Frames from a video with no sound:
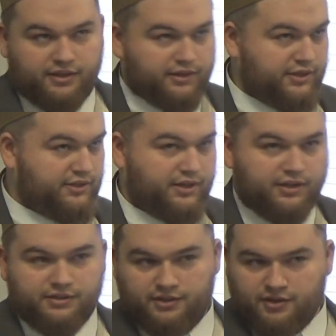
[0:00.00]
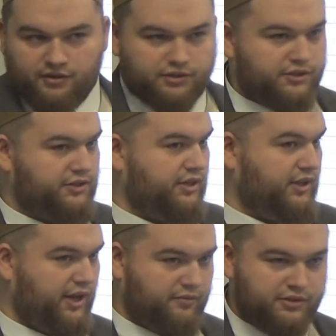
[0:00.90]
ethnicities and cultures
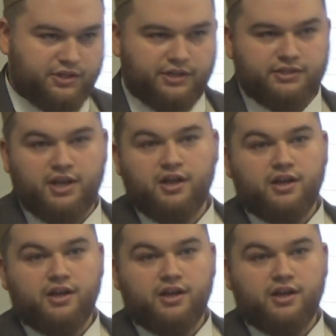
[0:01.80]
and languages,